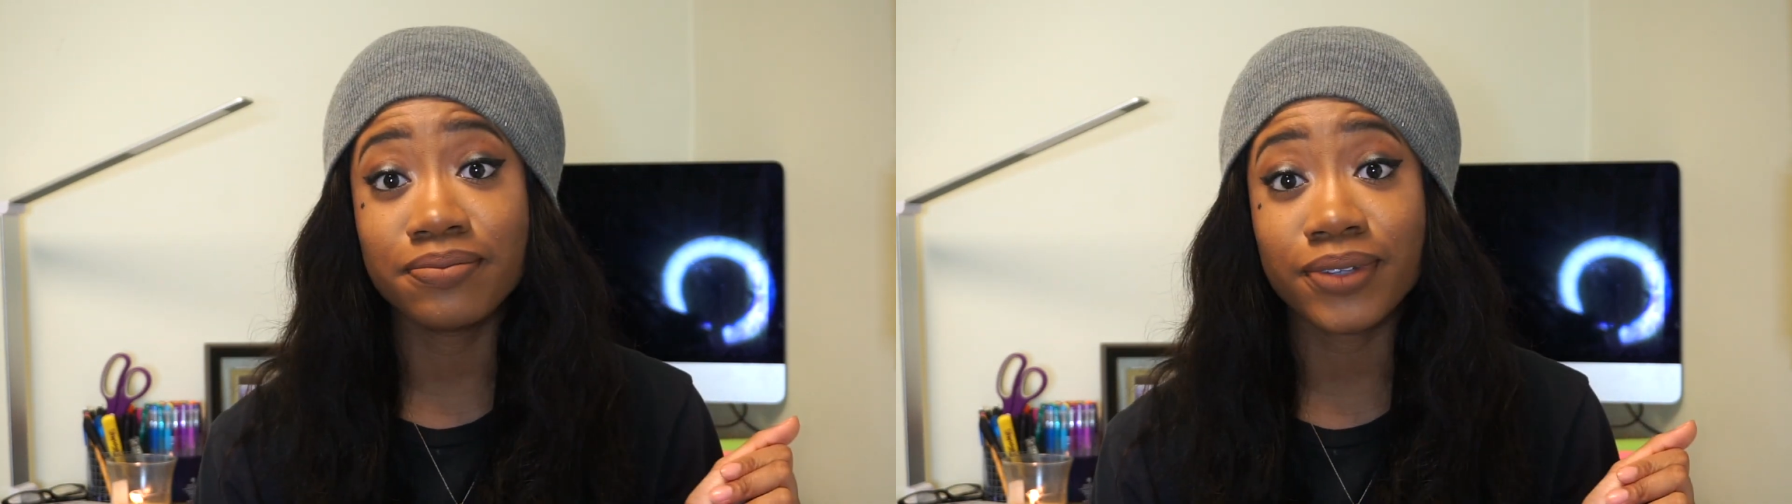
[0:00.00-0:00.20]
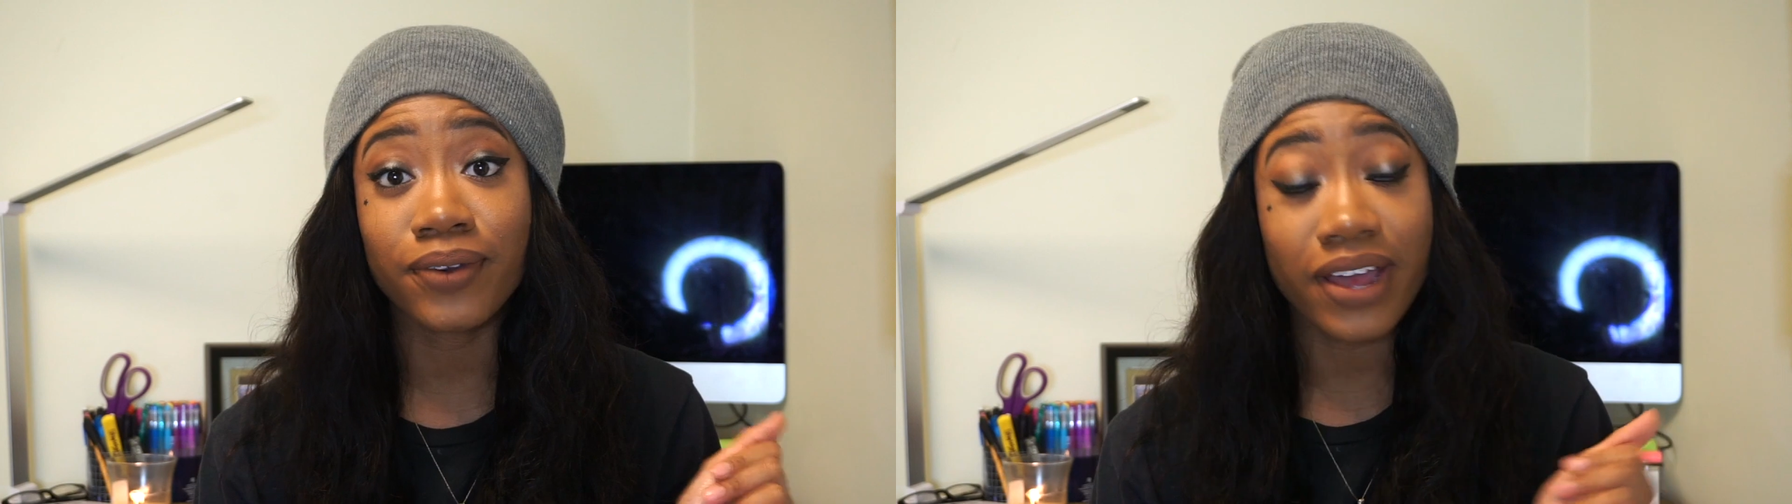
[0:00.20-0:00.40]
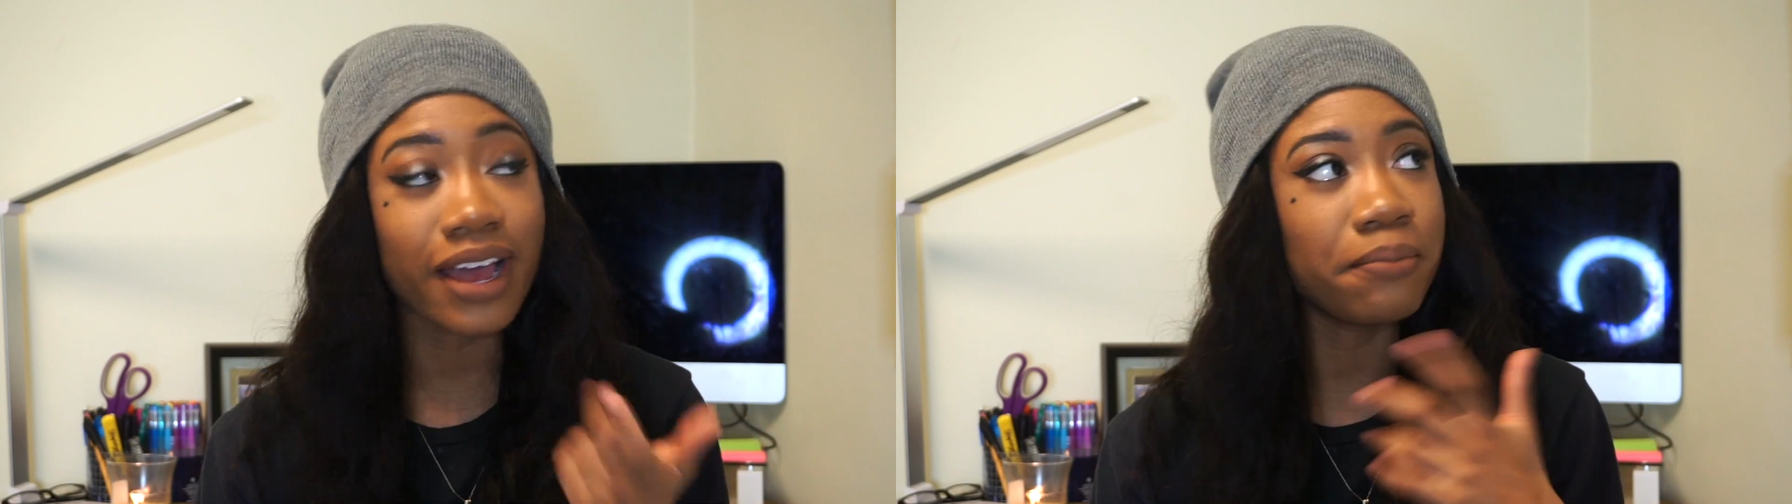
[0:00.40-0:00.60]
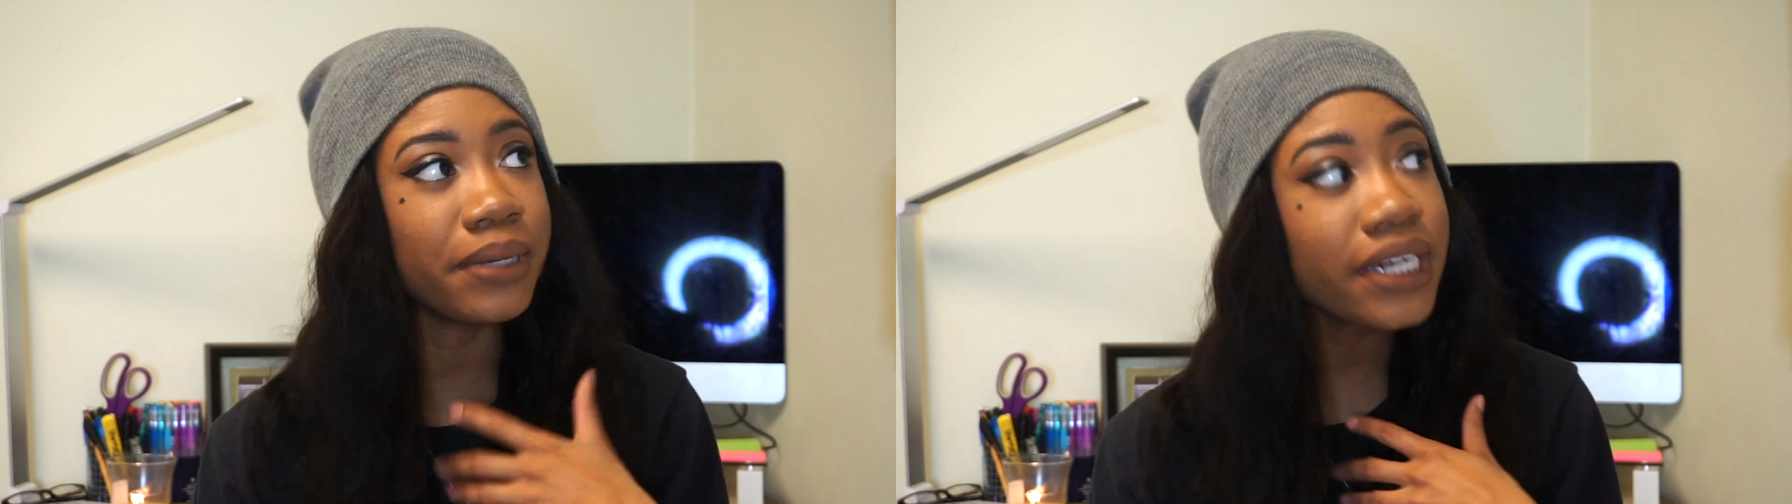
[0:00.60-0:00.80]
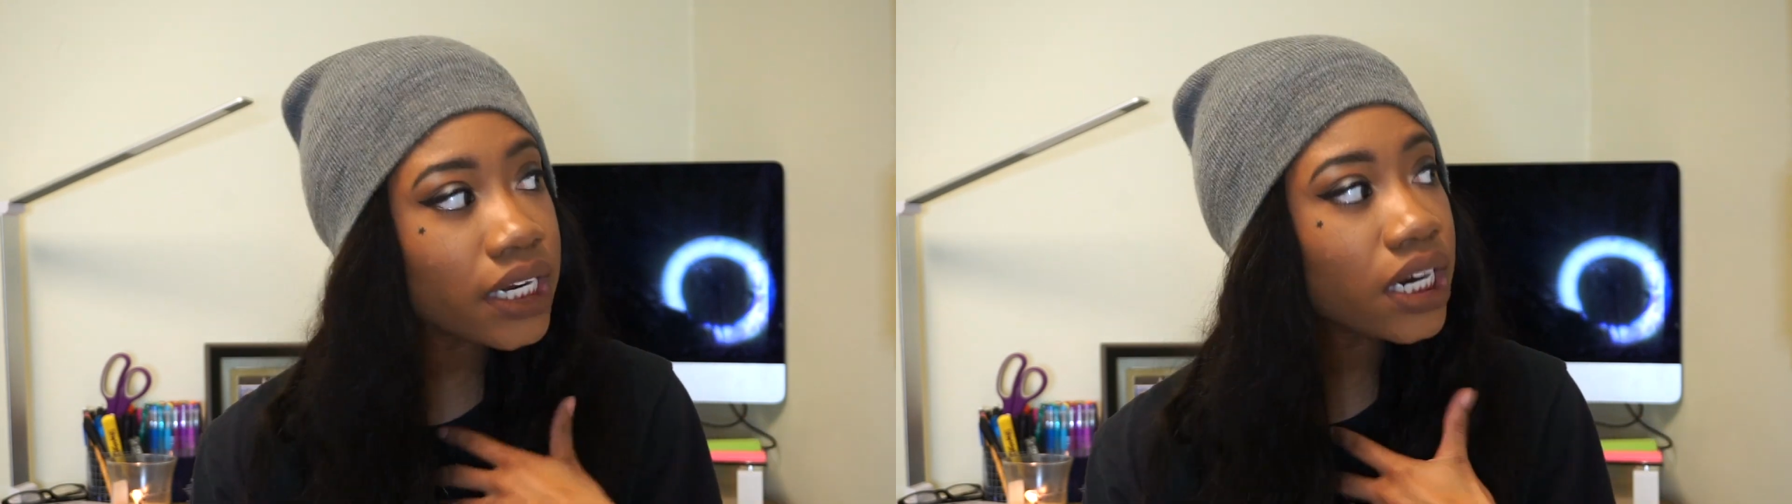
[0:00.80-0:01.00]
Okay, I've
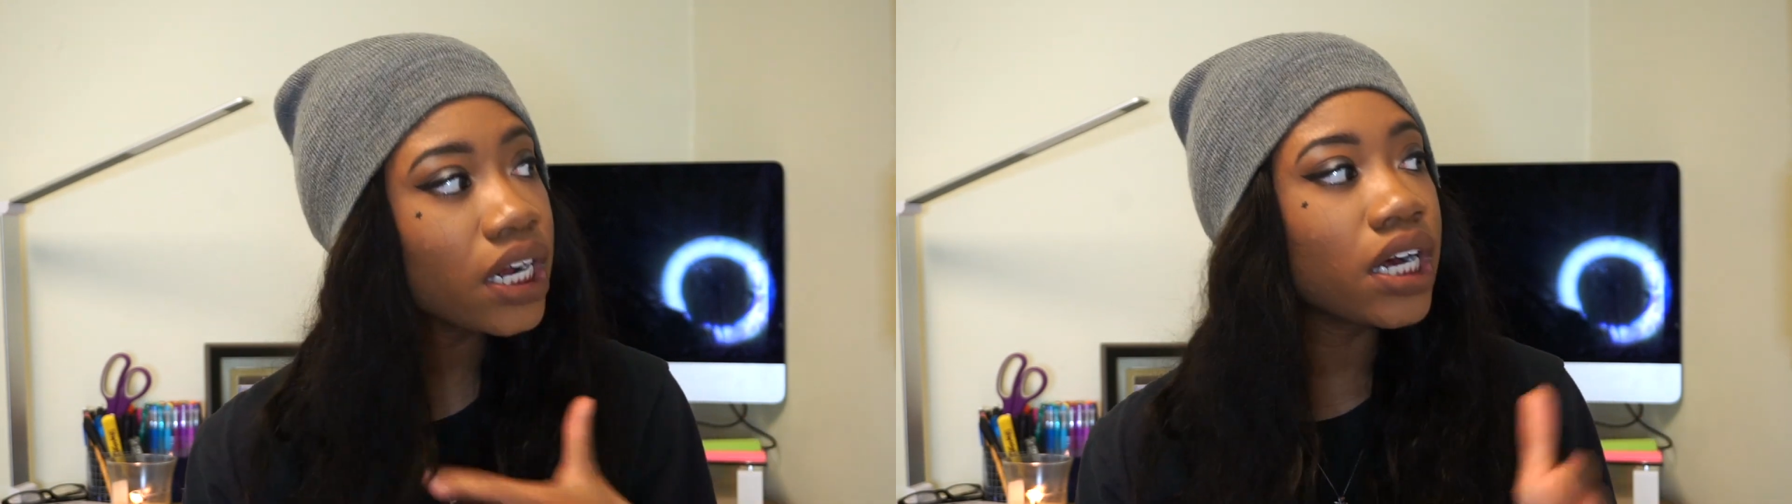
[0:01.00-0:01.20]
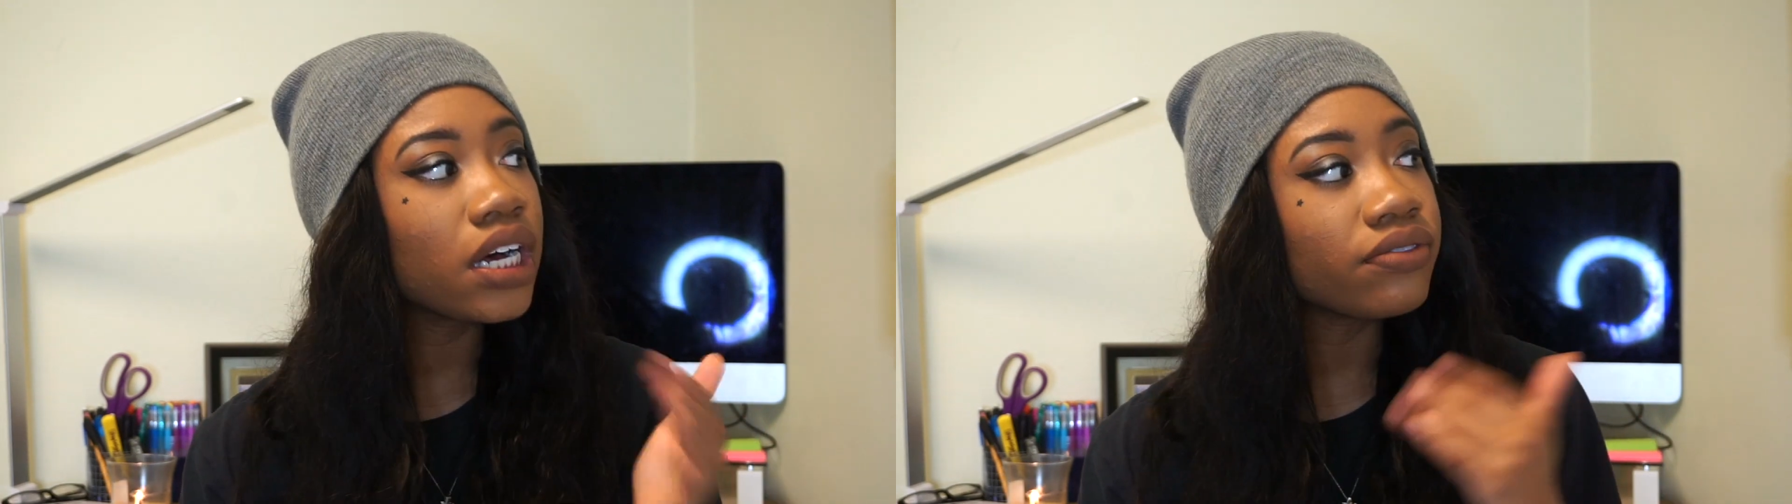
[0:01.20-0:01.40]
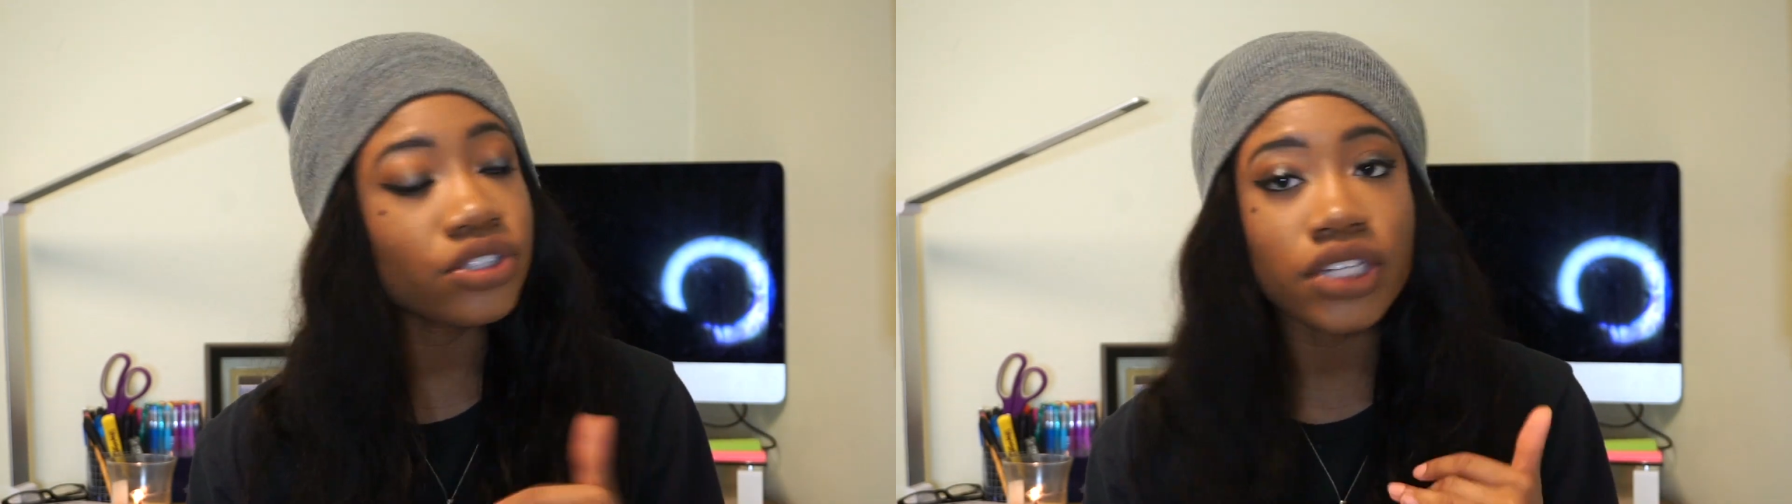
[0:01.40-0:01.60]
been there a few